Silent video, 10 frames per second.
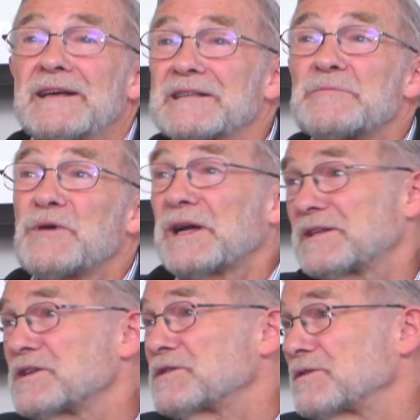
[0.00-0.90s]
And the
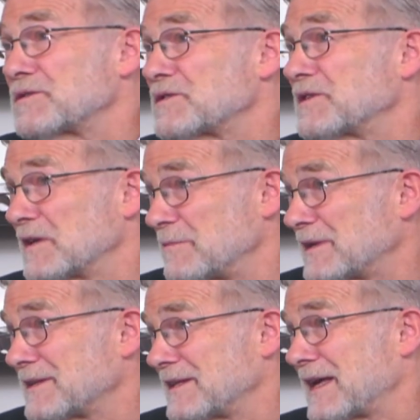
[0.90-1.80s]
practitioners
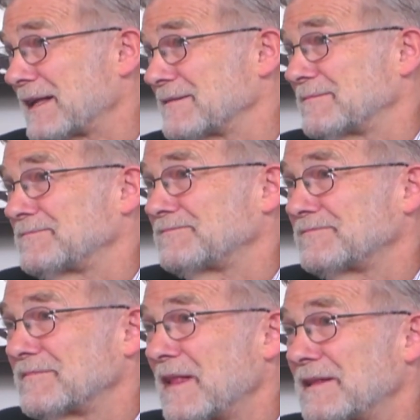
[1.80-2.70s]
admit to that.
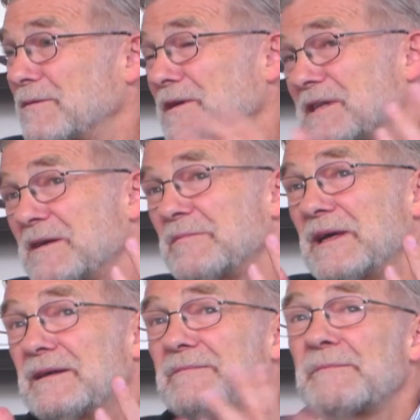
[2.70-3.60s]
Now, what does that
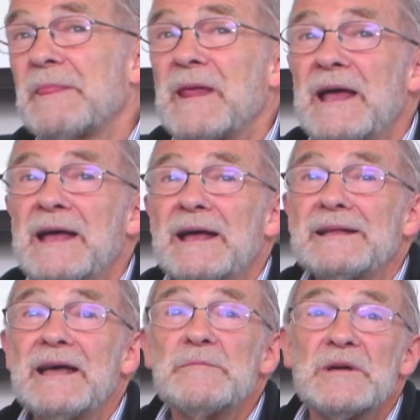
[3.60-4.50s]
mean?
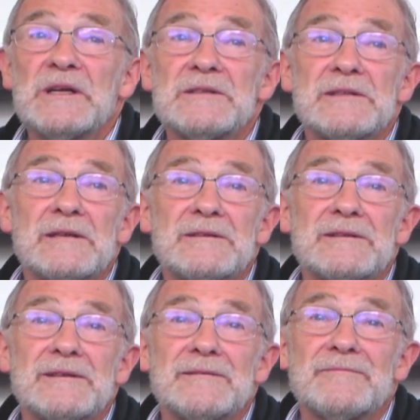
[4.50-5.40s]
That means
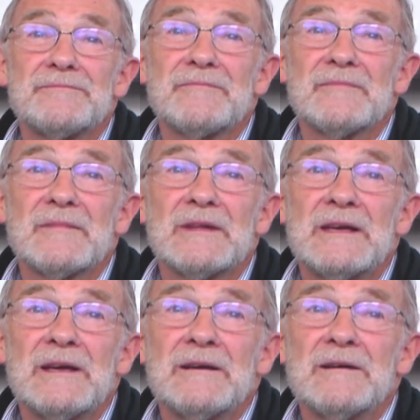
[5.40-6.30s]
that uh,
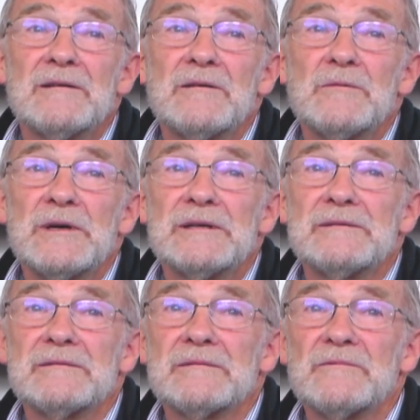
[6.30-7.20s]

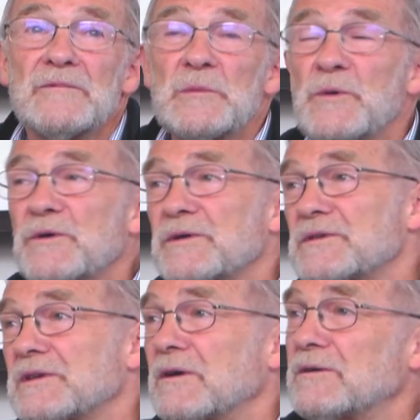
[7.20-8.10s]
when
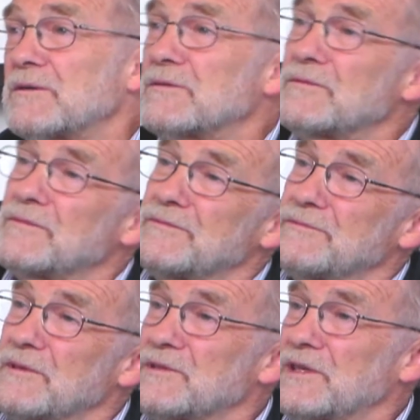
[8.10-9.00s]
reporters go to
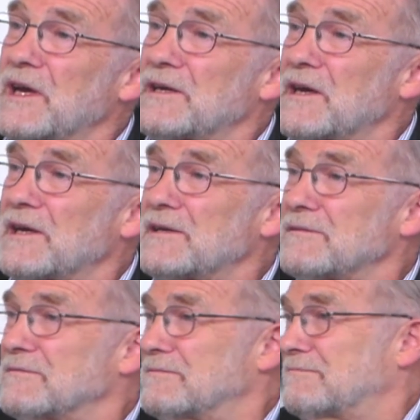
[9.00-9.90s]

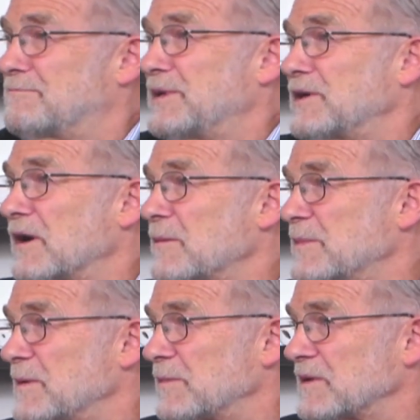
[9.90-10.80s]
CIA PR
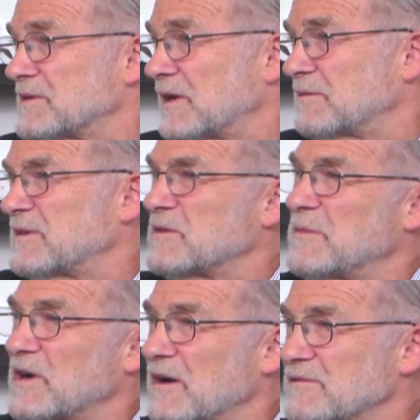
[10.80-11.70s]
people and say, well, this
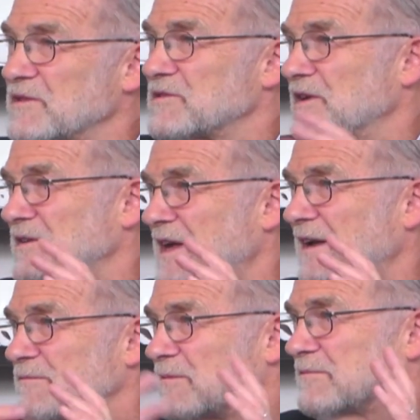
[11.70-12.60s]
McGovern said
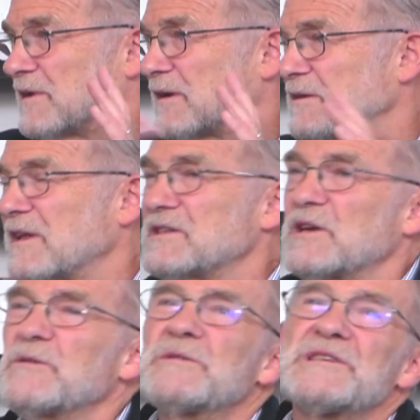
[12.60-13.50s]
that, well, you know, and they
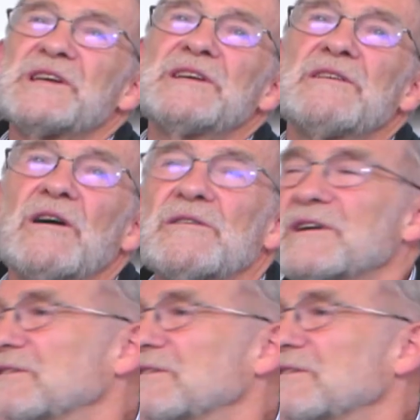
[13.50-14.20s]
say, well, what does he know?